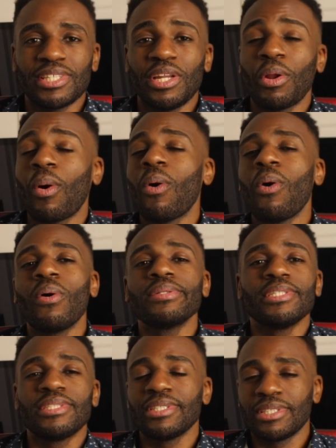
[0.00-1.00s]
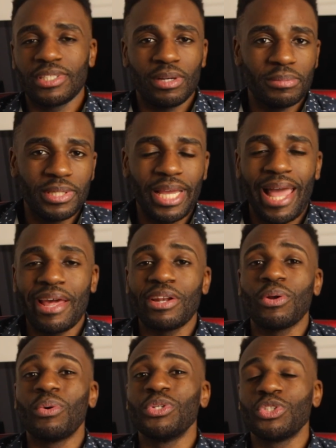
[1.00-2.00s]
and all these things shall be added
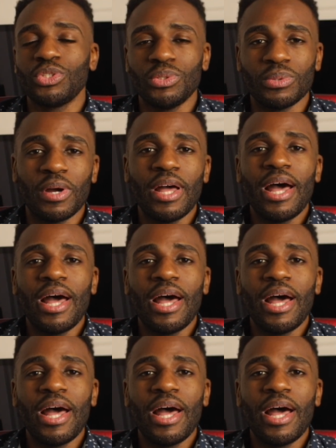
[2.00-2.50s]
onto you.